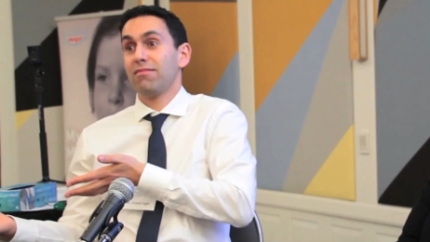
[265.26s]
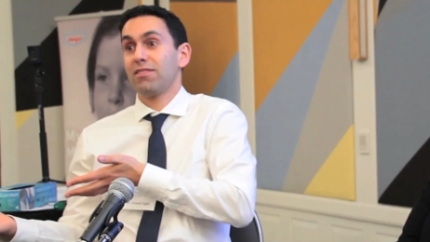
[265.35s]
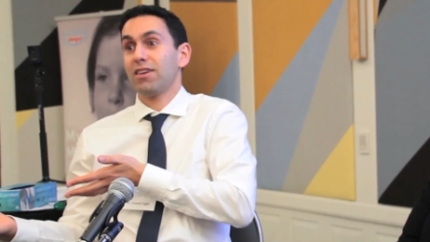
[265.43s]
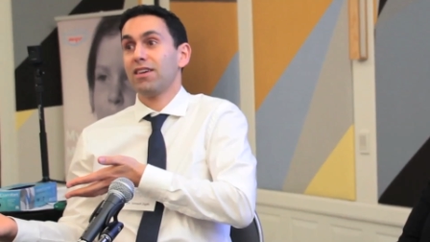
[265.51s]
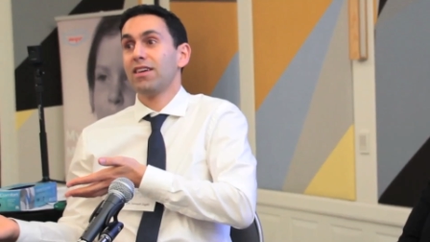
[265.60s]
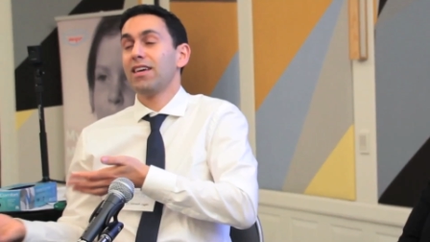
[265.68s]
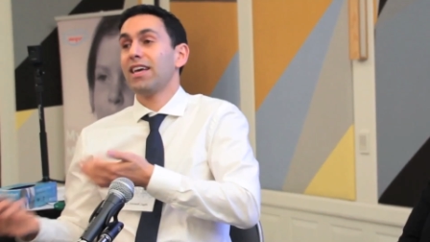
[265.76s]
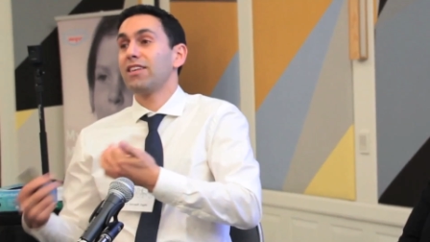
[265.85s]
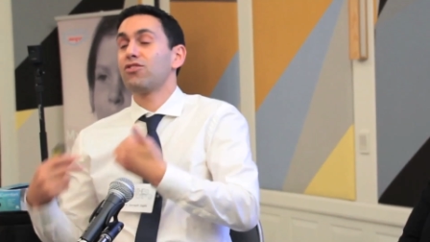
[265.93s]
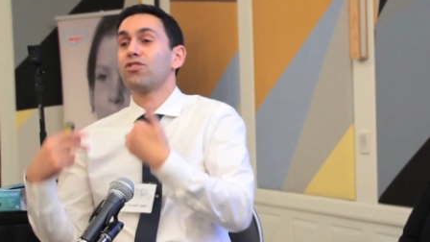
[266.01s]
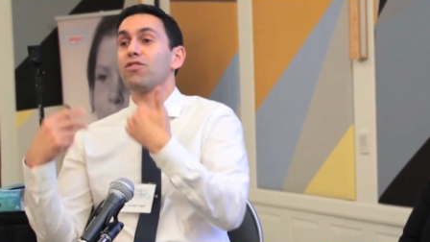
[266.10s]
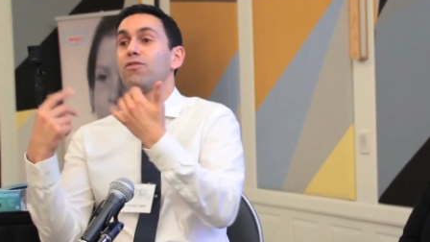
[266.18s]
Okay? And
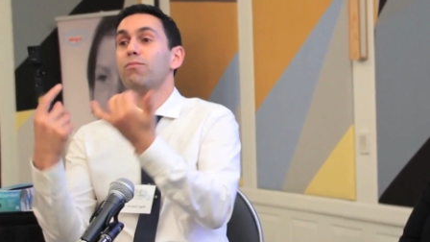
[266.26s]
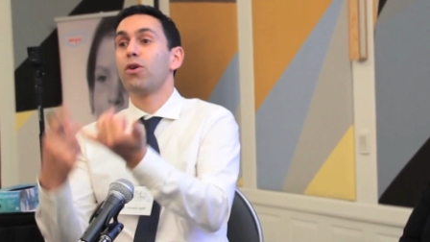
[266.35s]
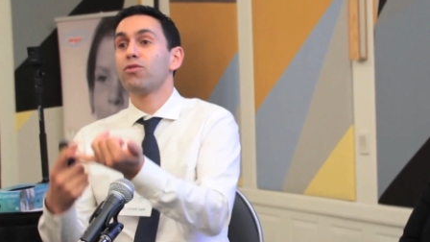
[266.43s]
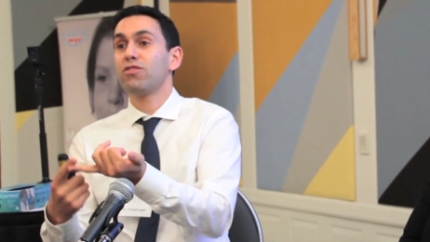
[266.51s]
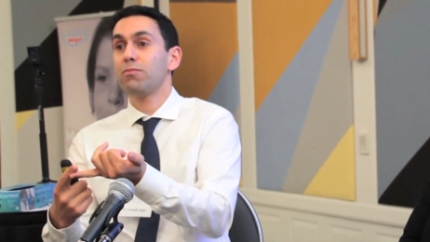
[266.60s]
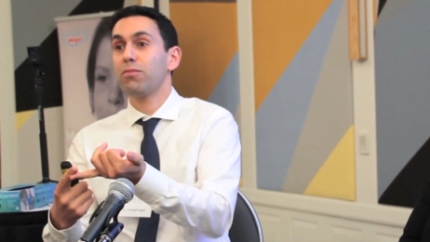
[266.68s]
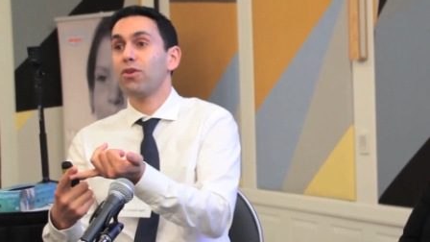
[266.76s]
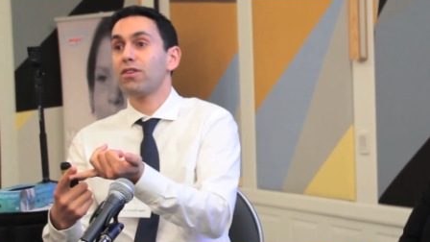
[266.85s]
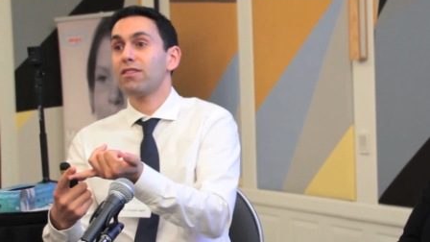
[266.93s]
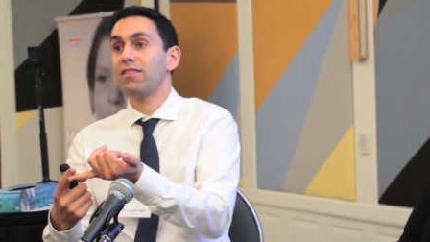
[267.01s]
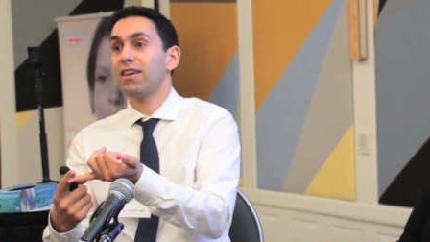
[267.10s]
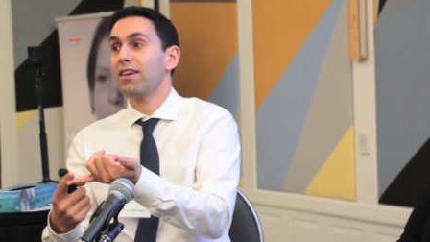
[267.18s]
so the most
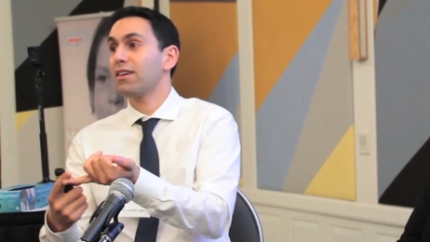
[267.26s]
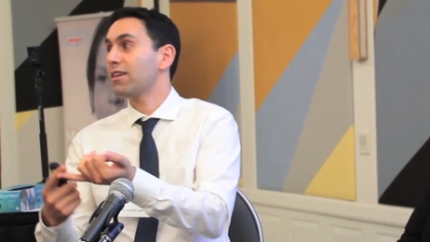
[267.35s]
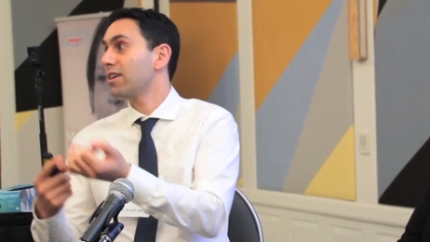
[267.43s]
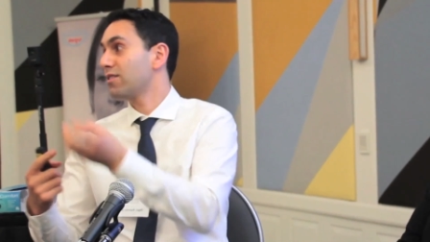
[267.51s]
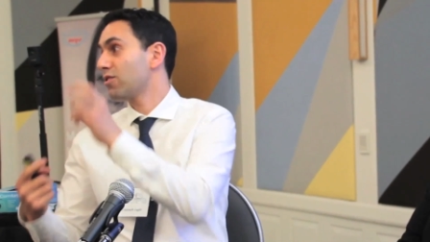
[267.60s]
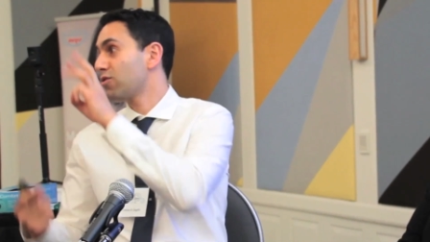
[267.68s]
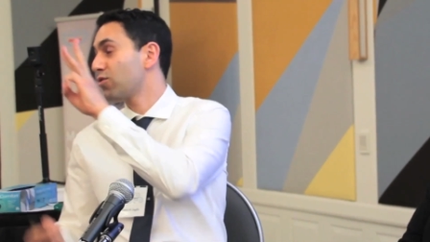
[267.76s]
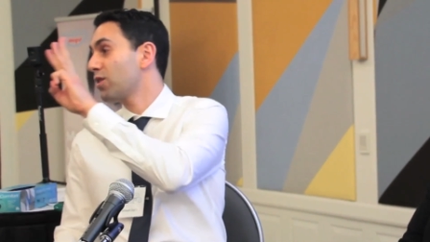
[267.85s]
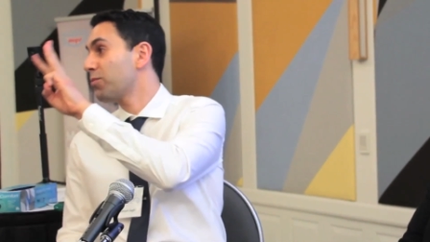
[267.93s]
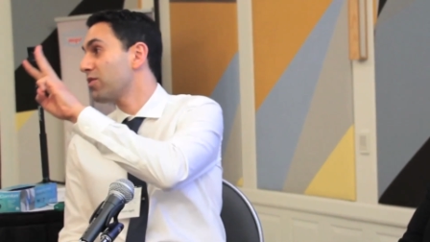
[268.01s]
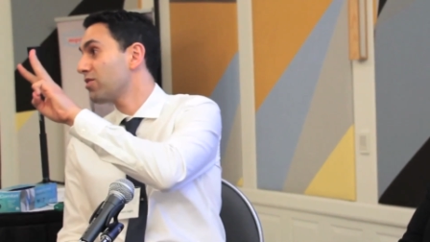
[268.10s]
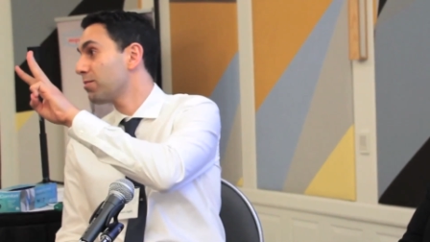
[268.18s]
important thing is those
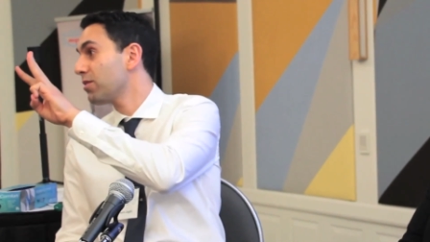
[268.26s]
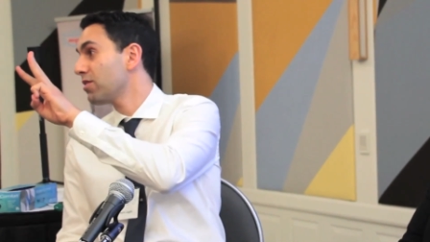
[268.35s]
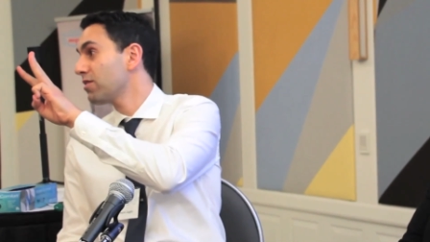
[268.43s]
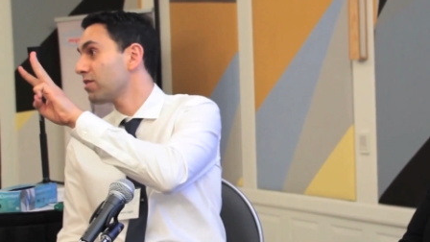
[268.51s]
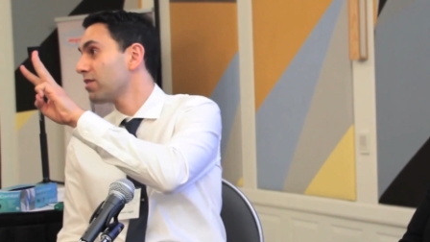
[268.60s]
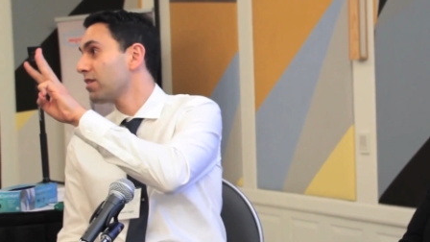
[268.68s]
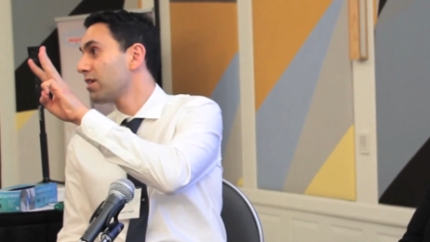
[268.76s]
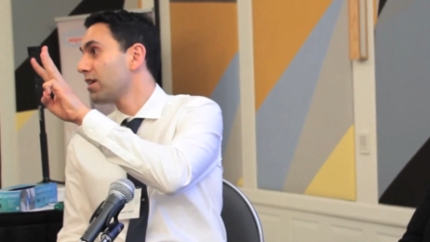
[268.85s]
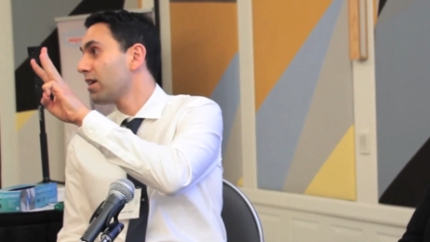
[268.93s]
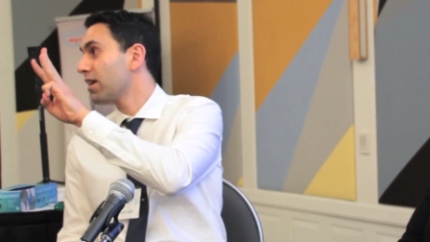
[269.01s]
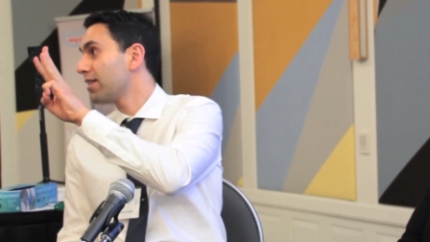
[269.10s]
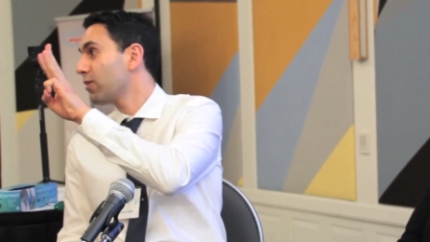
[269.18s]
three principles
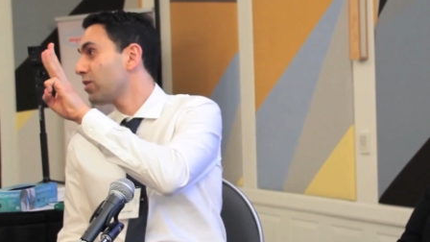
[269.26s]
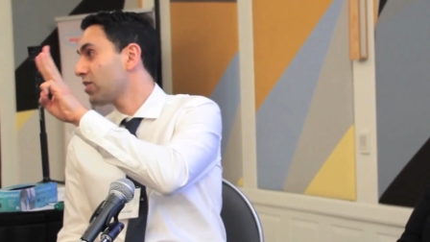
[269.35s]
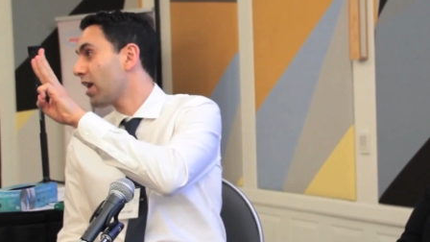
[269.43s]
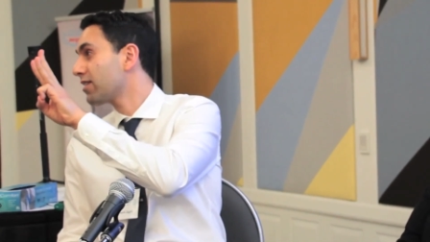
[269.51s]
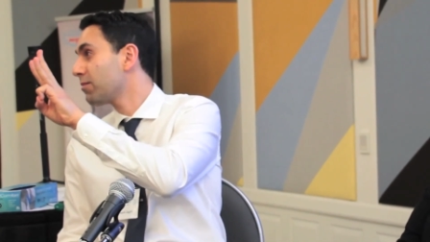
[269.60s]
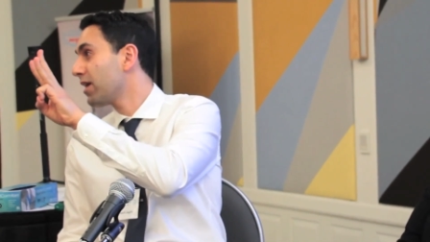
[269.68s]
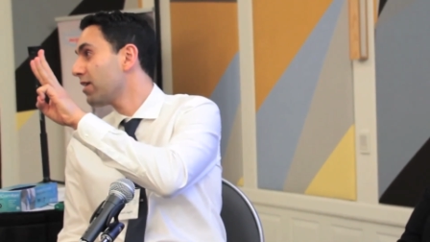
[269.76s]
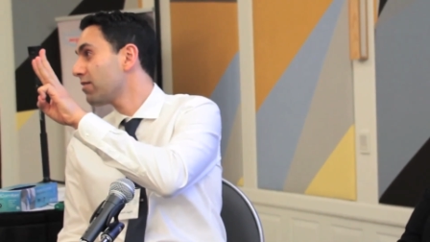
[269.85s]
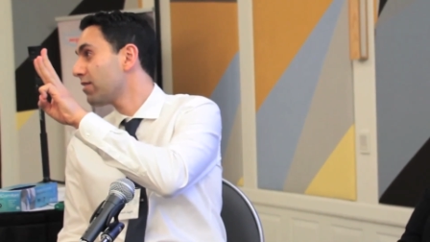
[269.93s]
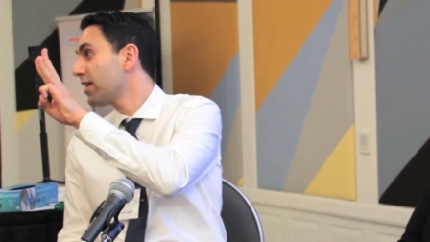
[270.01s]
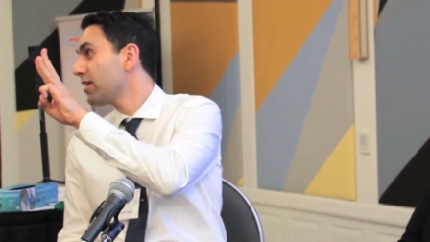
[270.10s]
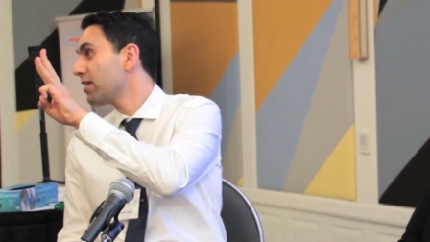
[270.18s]
that we talked
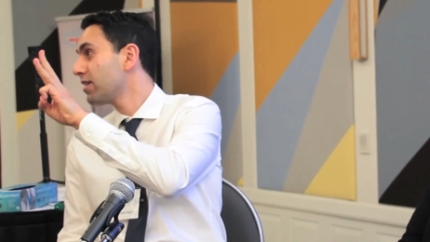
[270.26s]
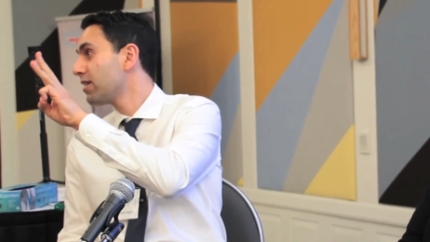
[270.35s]
about, right?